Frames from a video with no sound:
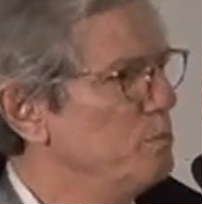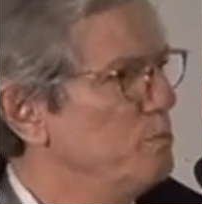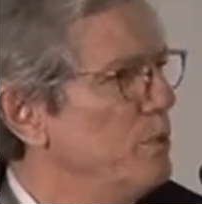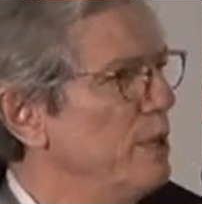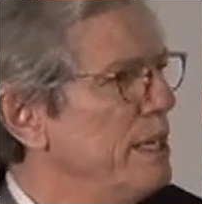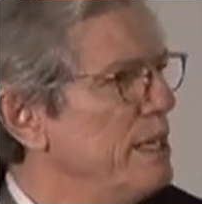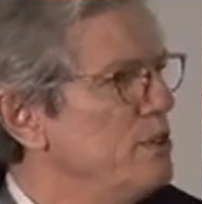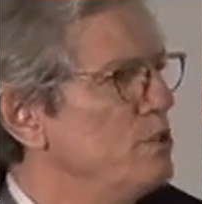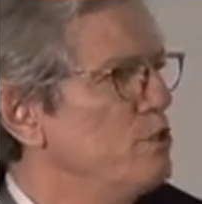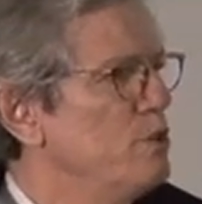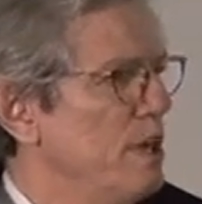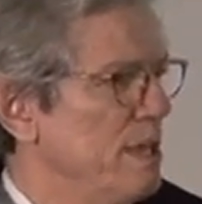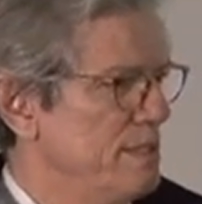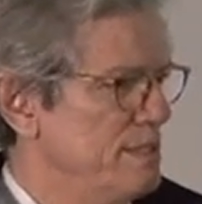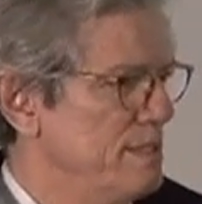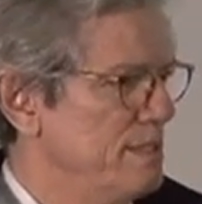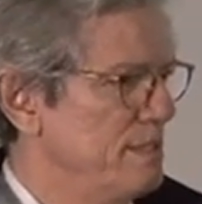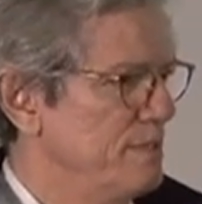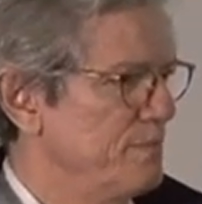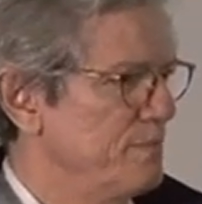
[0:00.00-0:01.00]
bring
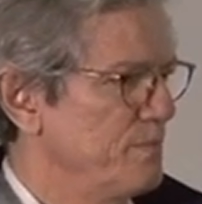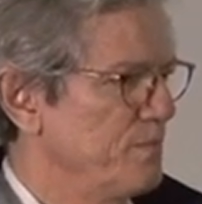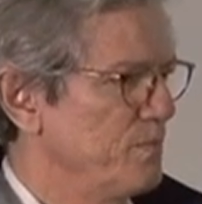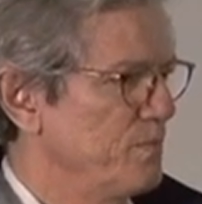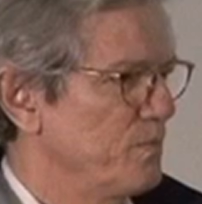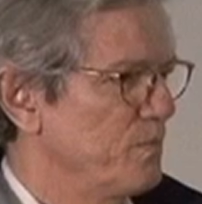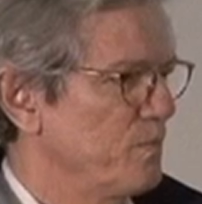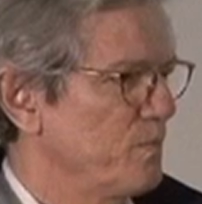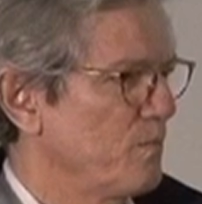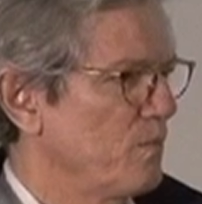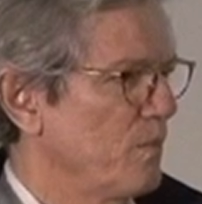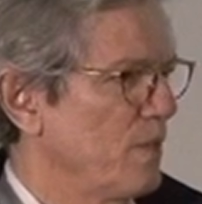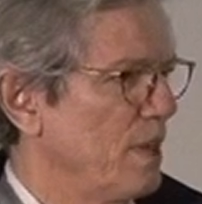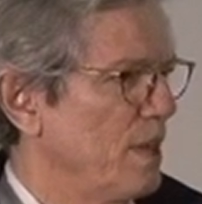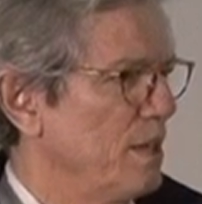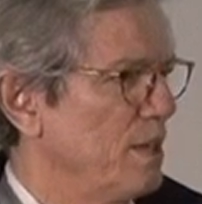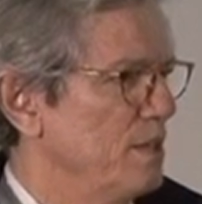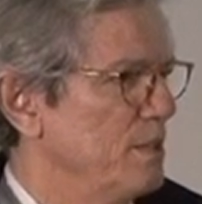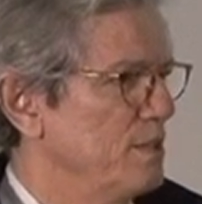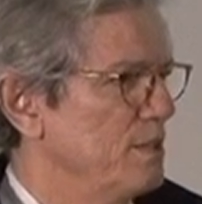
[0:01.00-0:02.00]
trust
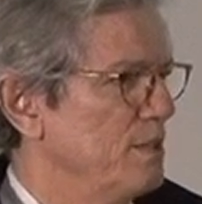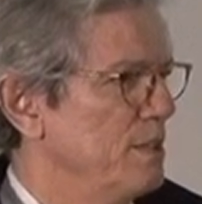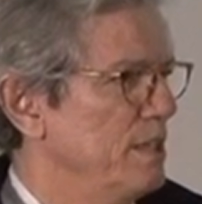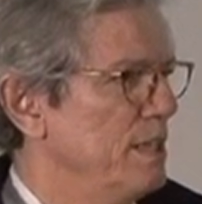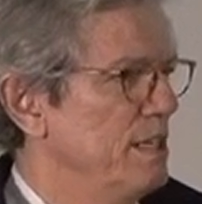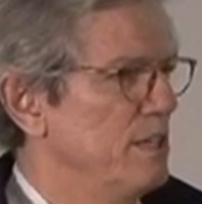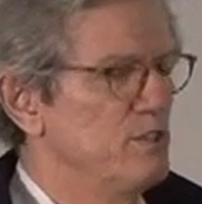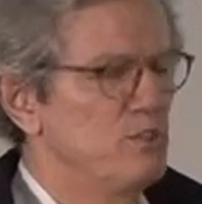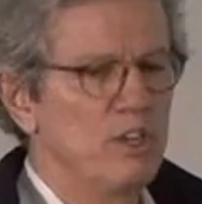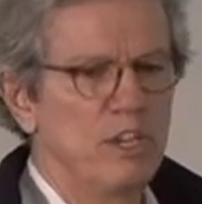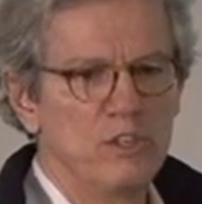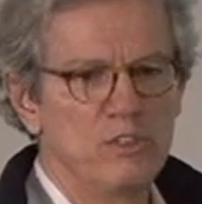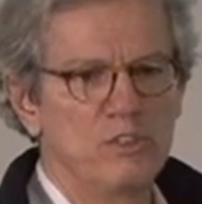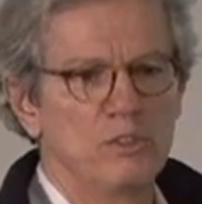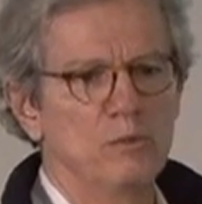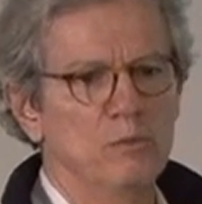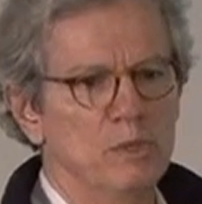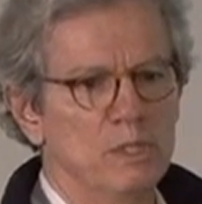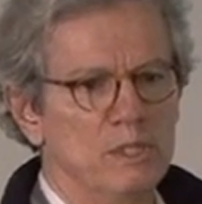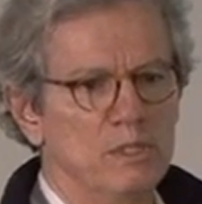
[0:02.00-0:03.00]
in a
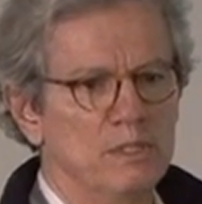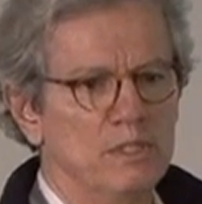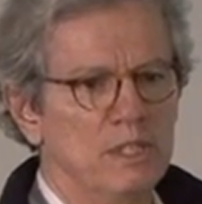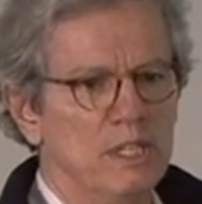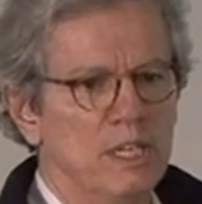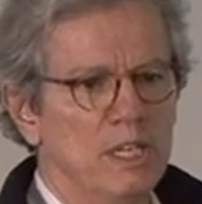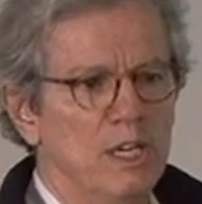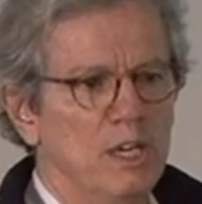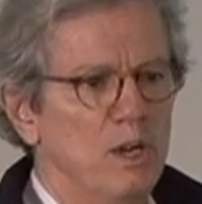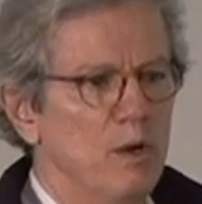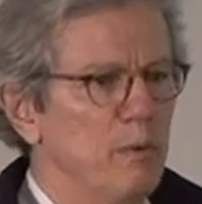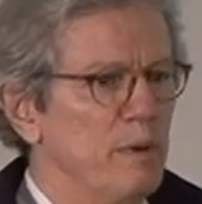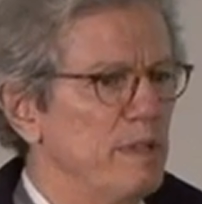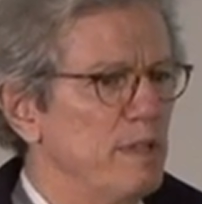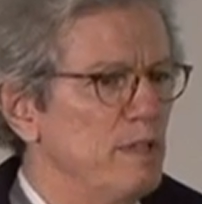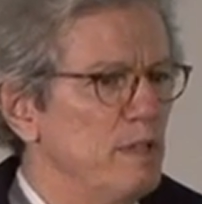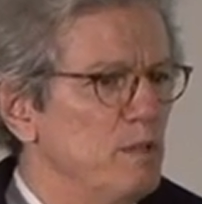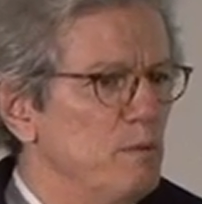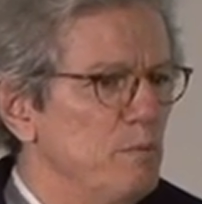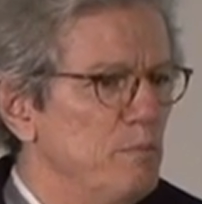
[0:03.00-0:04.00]
changing world, or
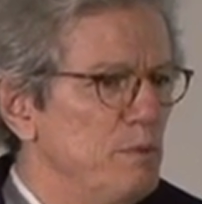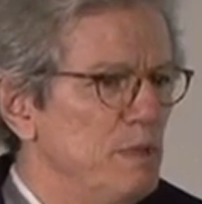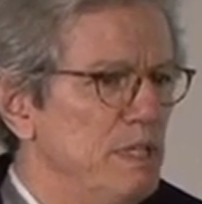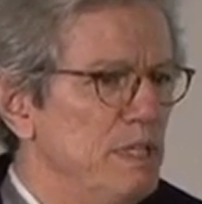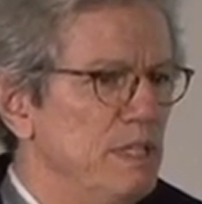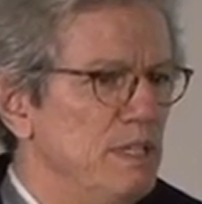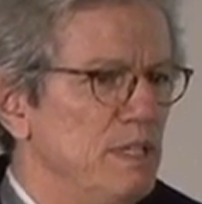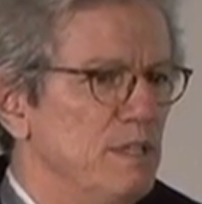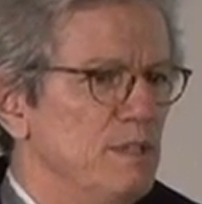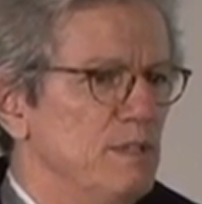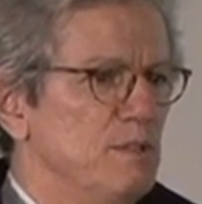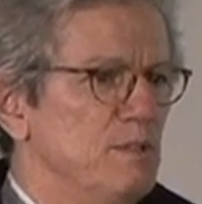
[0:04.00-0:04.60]
whether they'll be